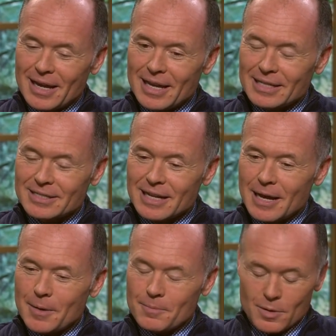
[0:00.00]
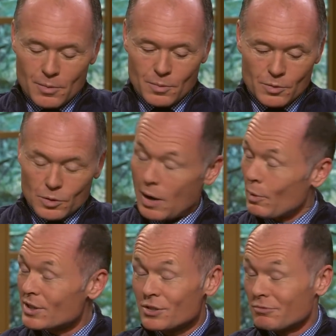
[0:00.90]
It's, um, I
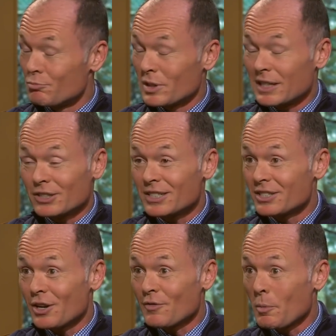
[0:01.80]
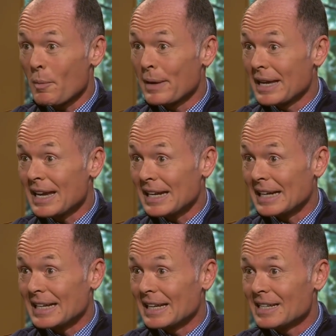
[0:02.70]
want you, we can just start from the beginning,
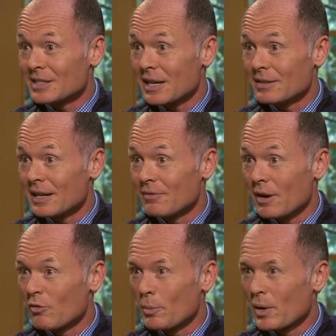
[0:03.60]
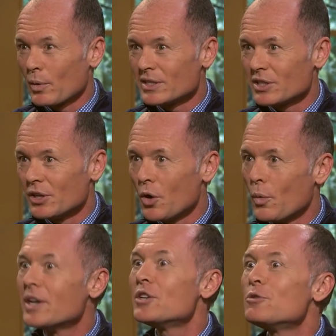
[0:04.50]
I guess. Everybody wants to know,
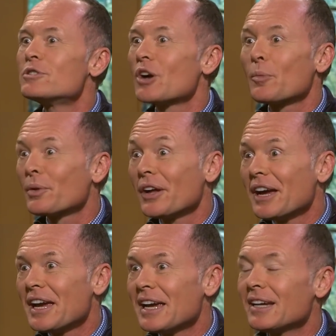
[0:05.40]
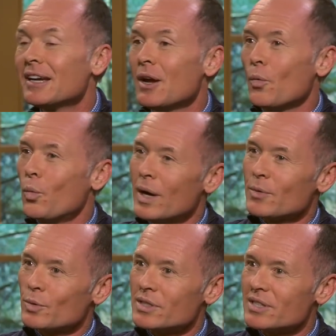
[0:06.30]
when did you start playing?
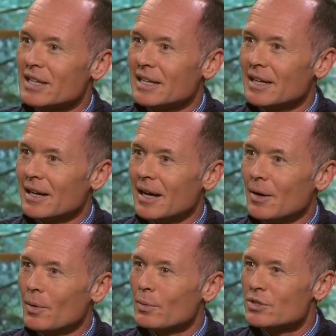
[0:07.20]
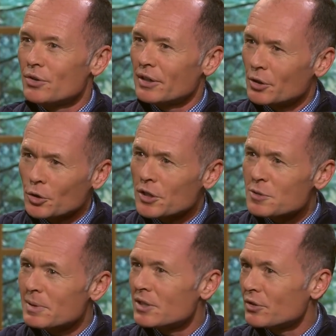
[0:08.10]
What was the, uh, what was your
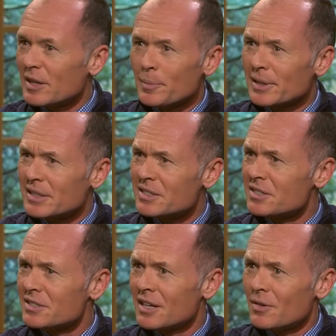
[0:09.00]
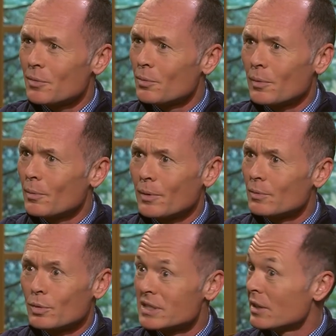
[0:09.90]
encouragement, your impetus?
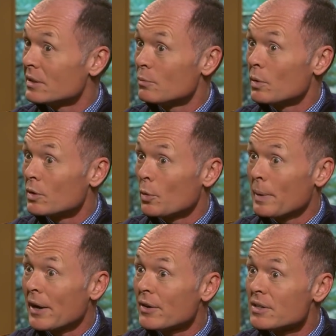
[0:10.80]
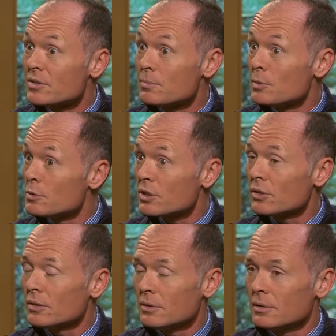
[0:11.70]
Was there, were your parents
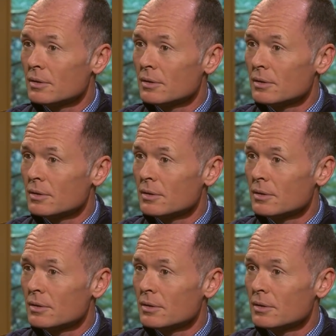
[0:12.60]
musical?